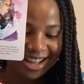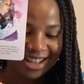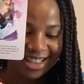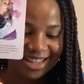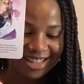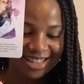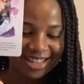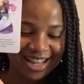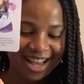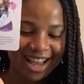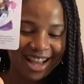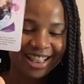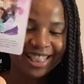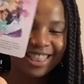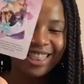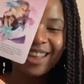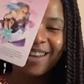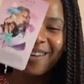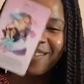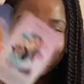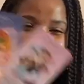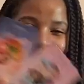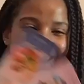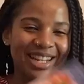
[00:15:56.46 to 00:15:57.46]
I
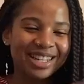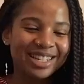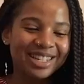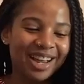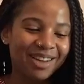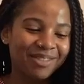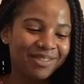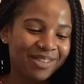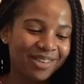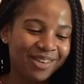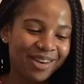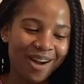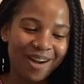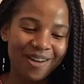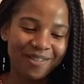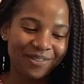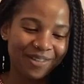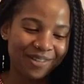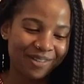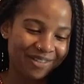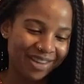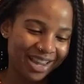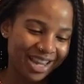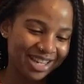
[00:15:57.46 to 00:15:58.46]
love that double
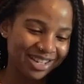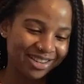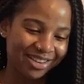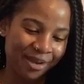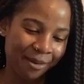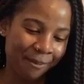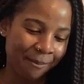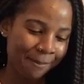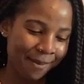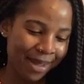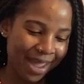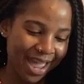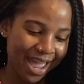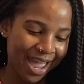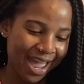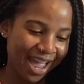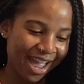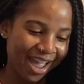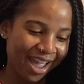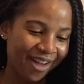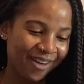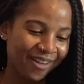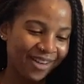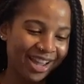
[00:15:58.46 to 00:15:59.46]
confirmation,
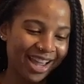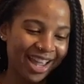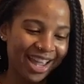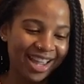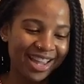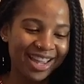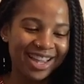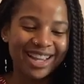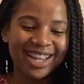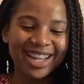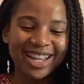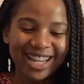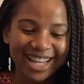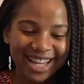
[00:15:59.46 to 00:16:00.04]
man. Okay.